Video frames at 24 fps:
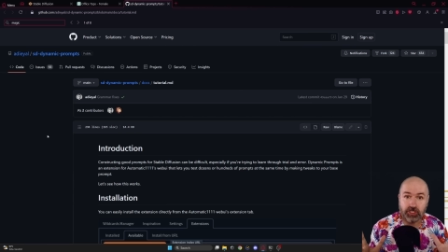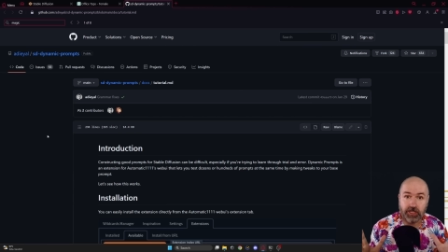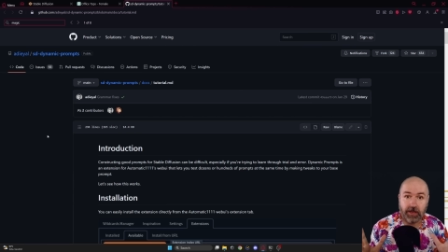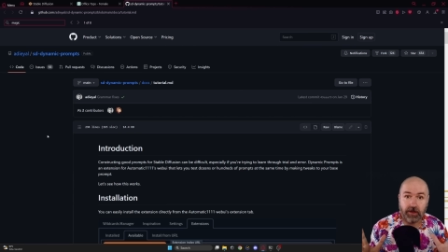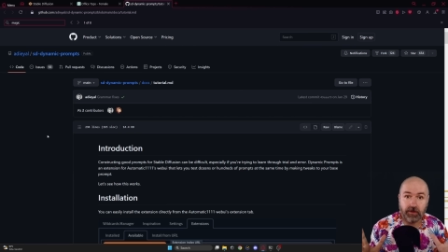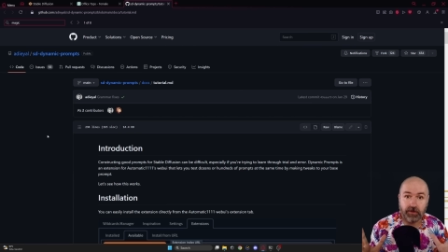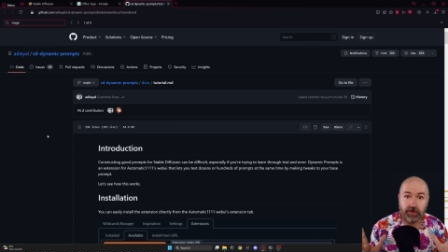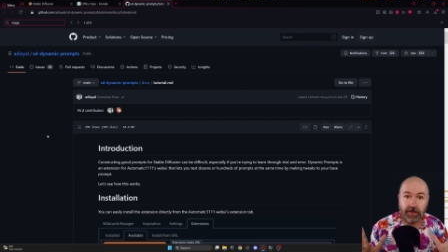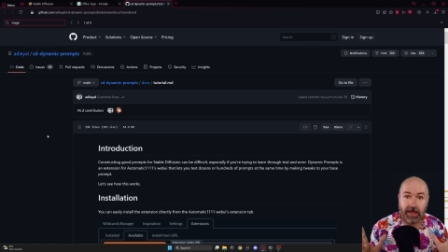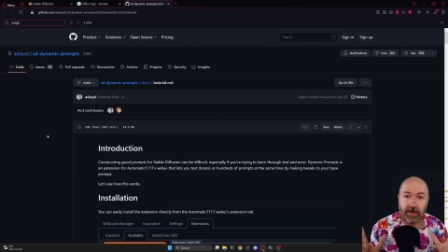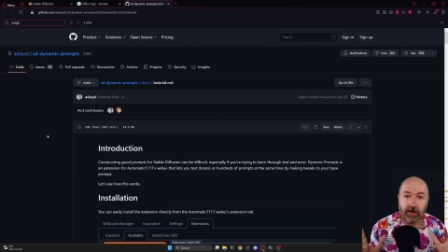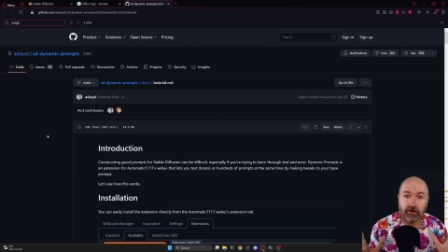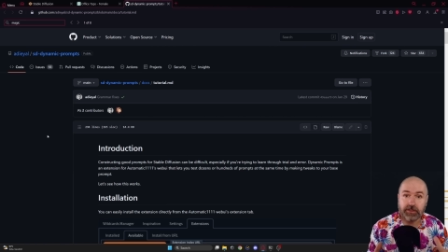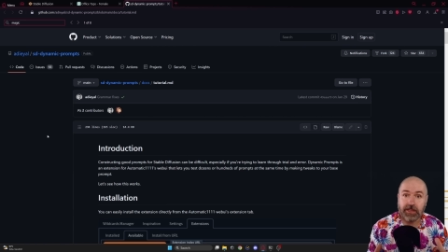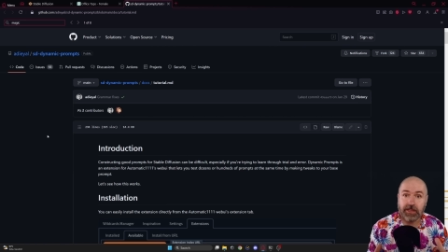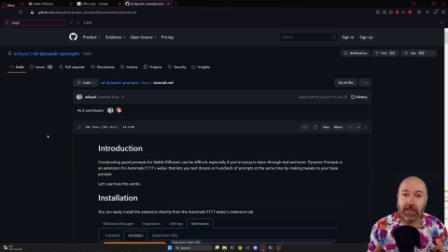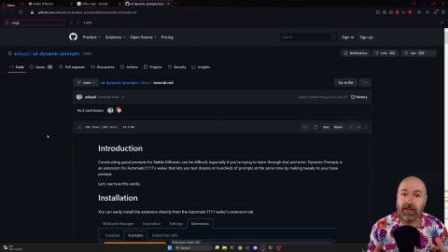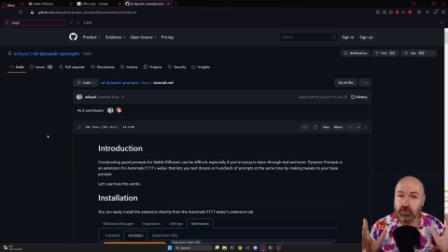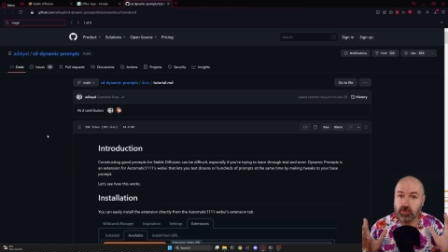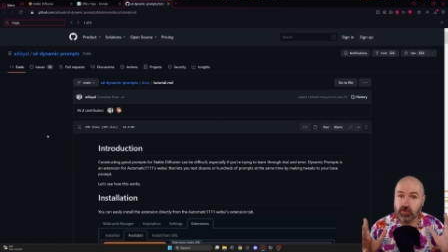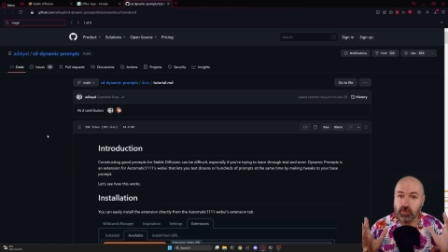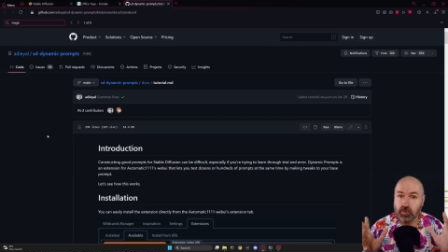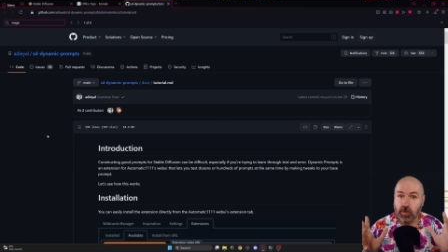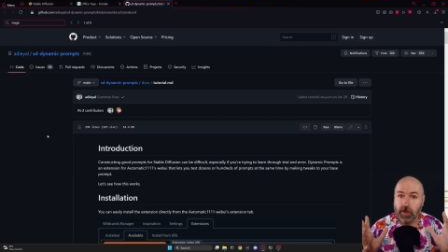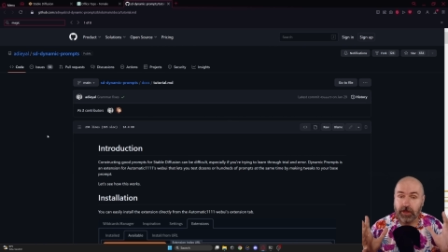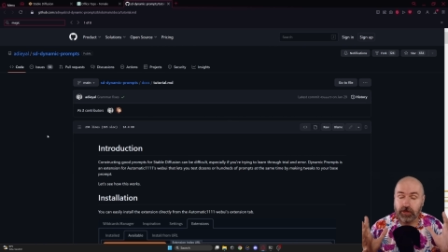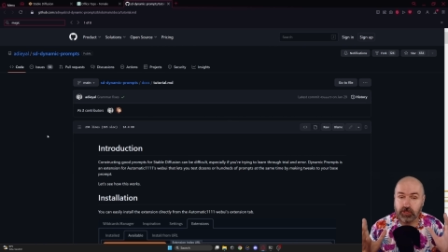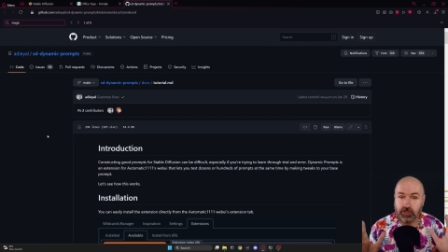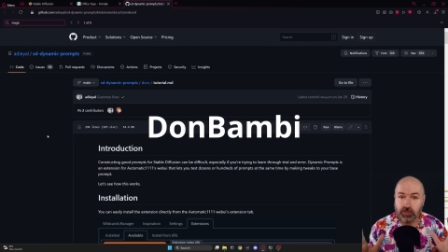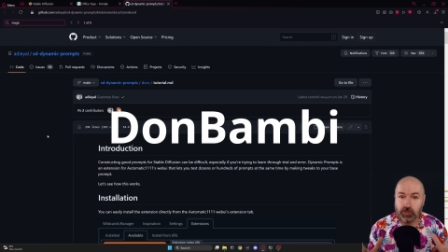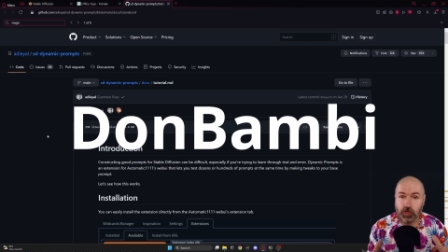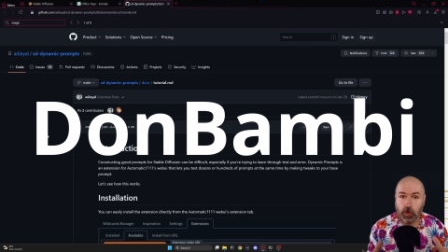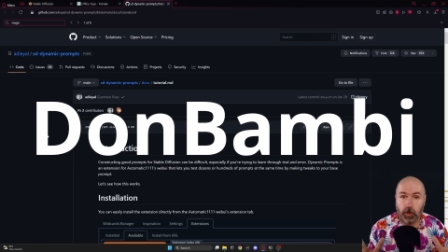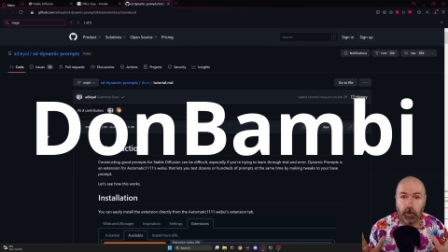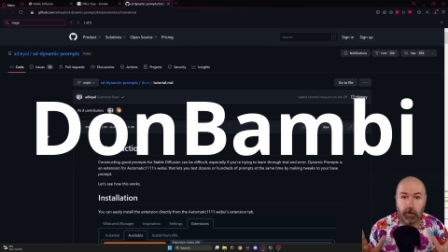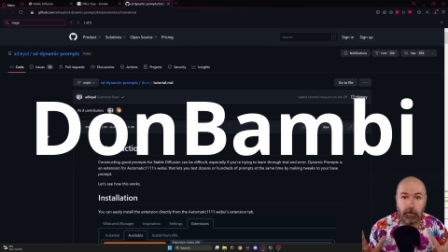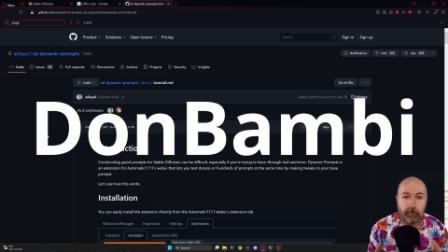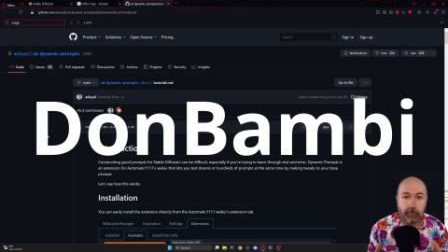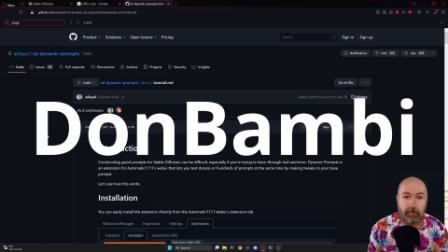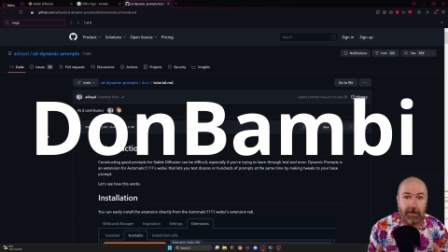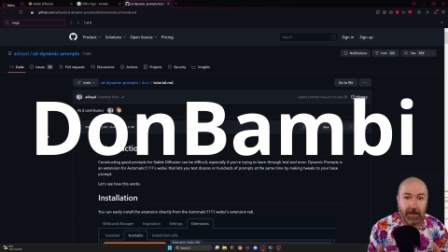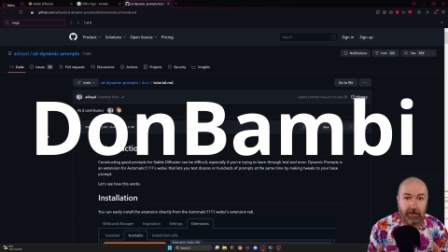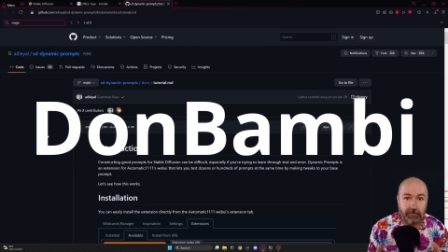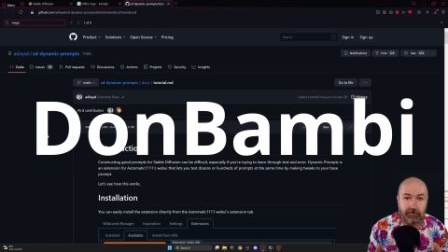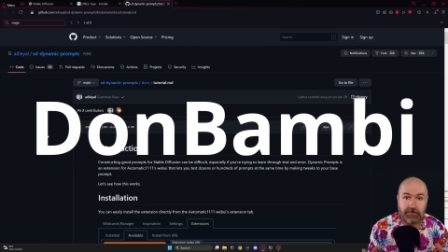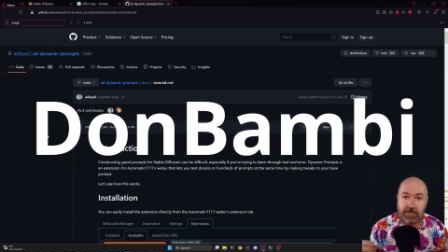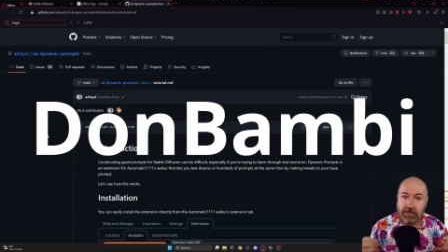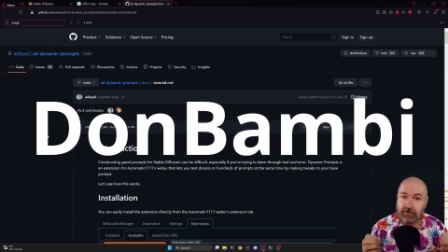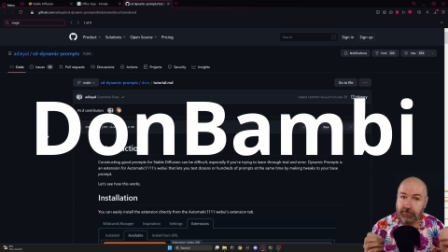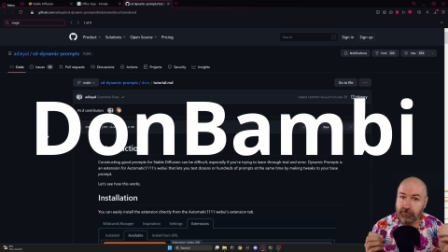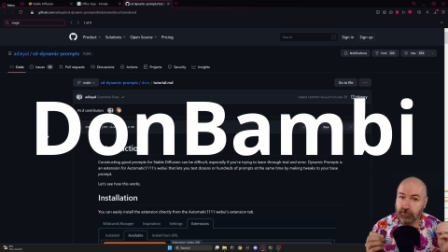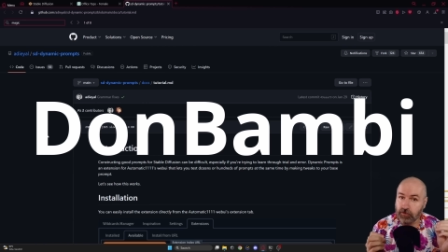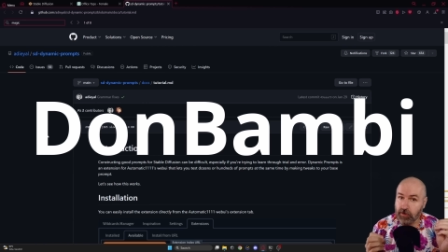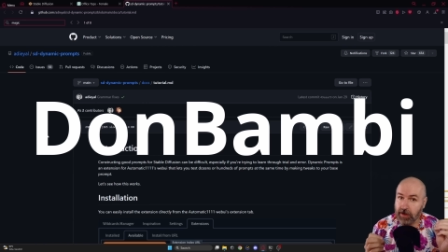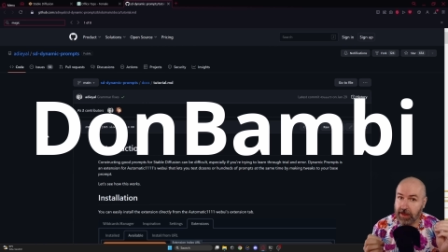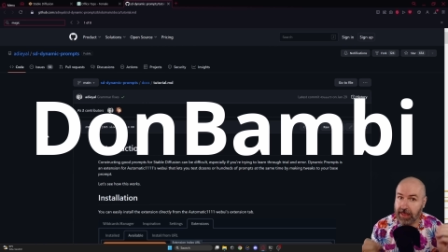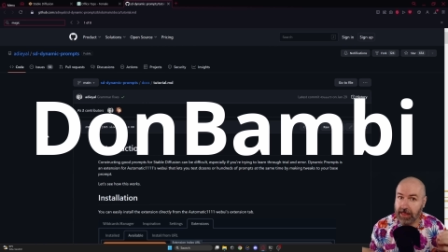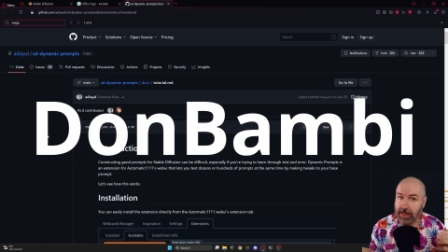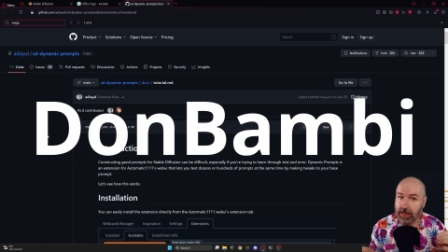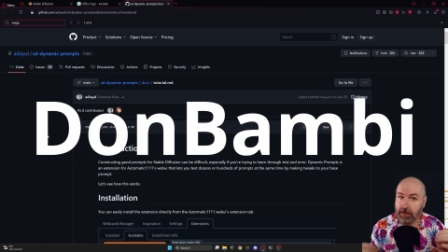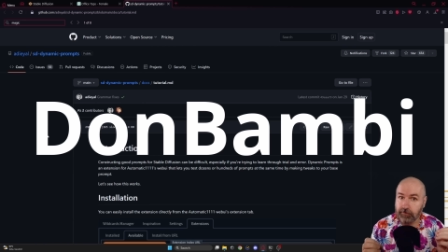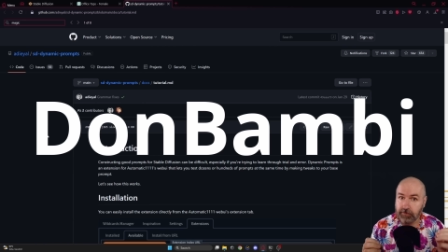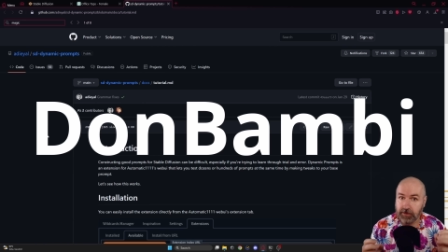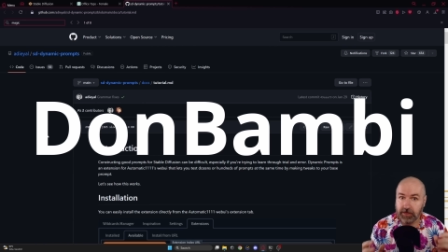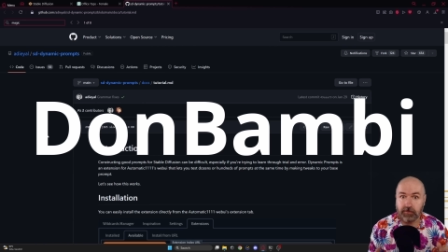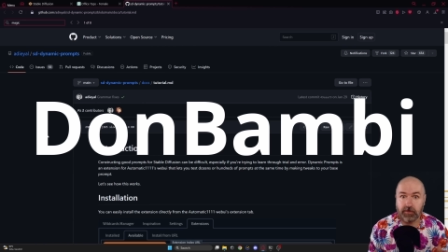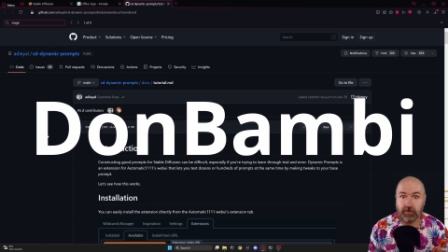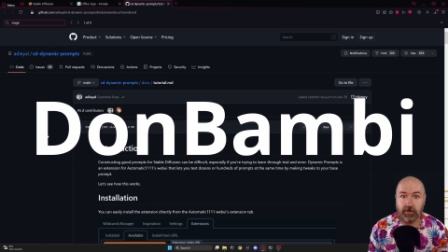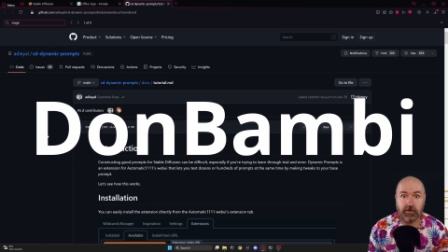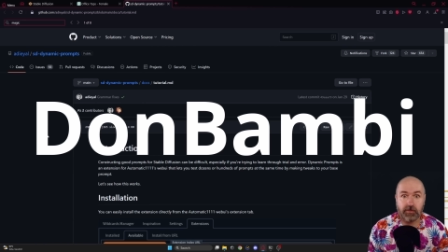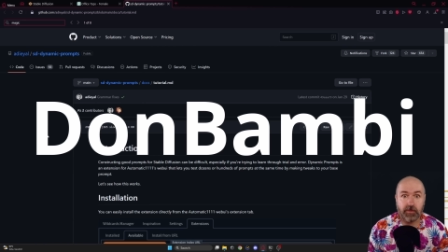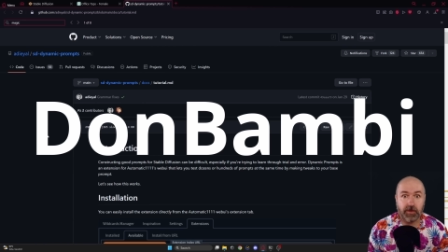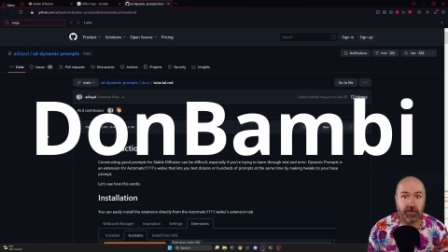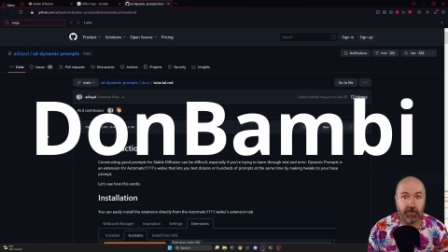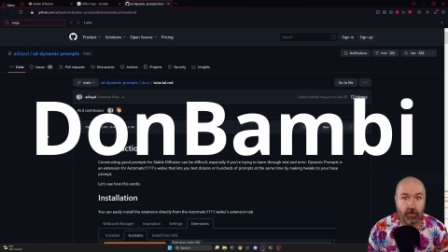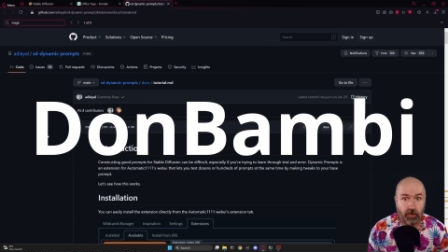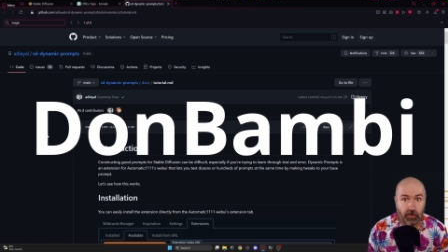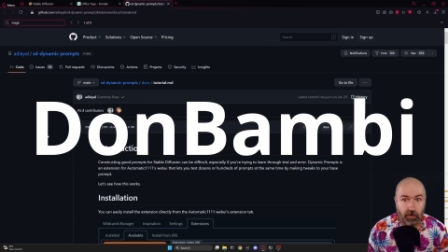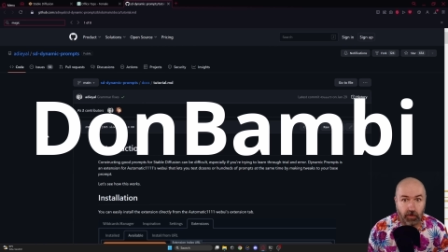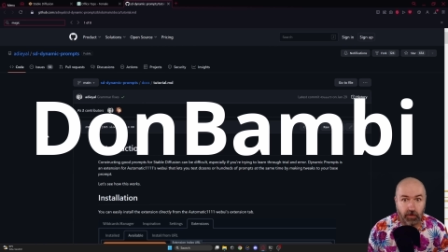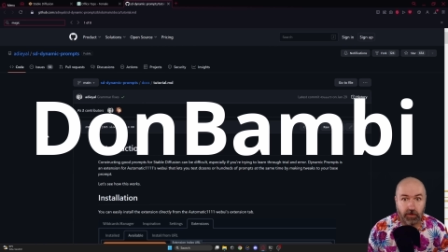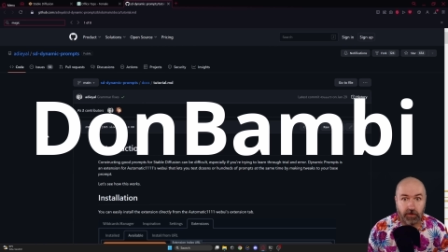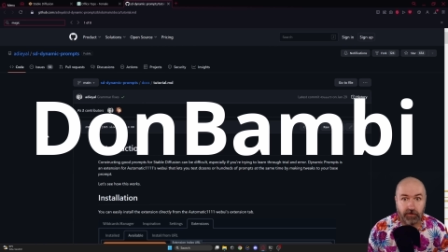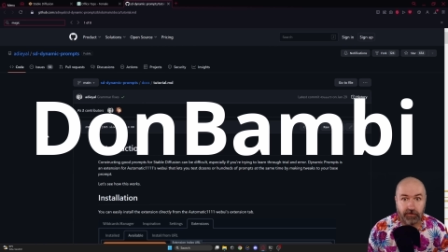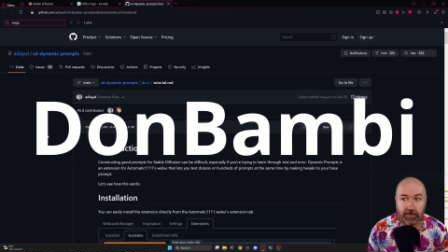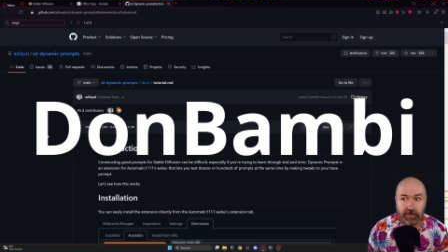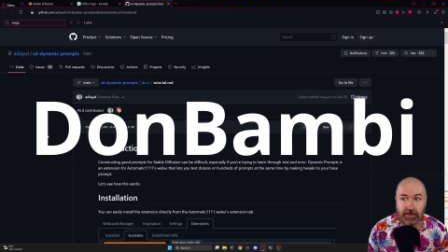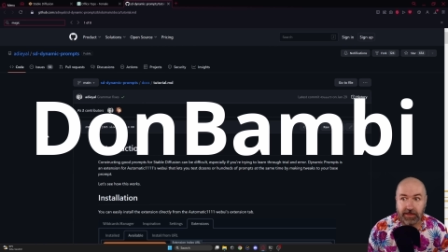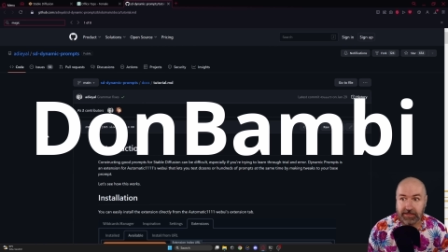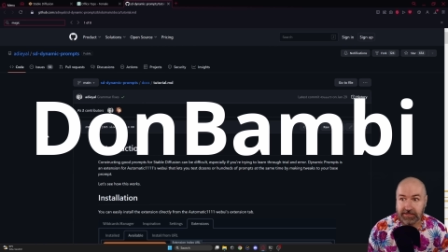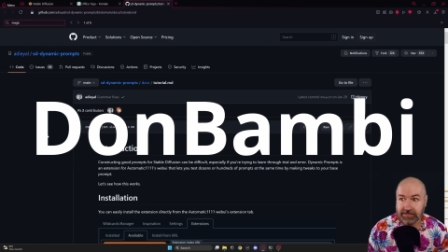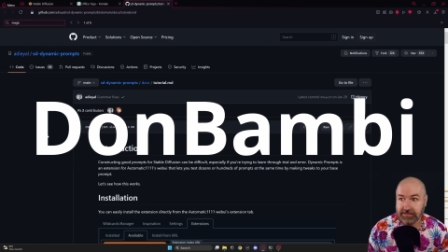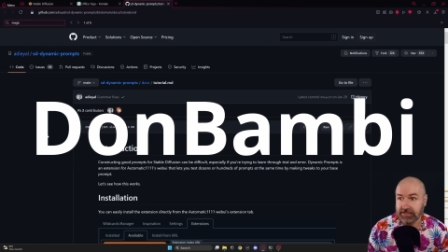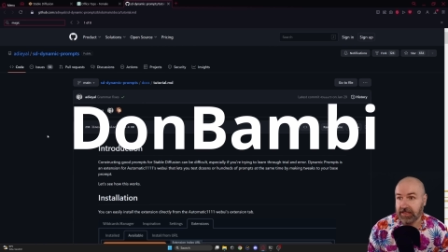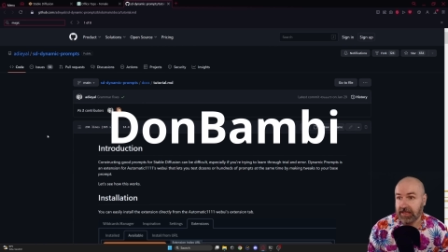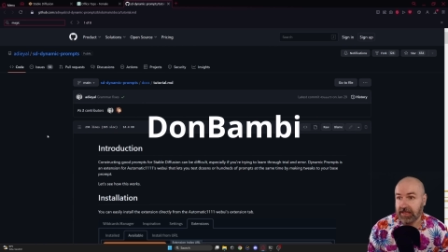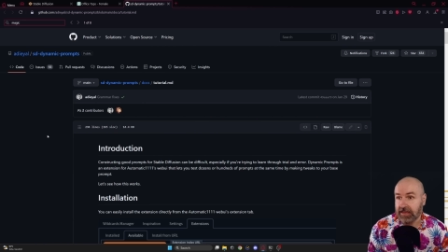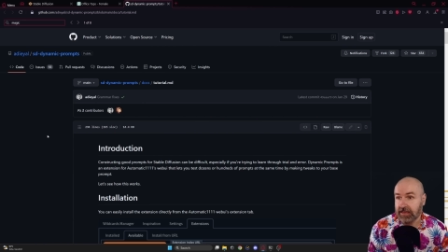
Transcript: shout out to Don Bambi for helping me with all of this.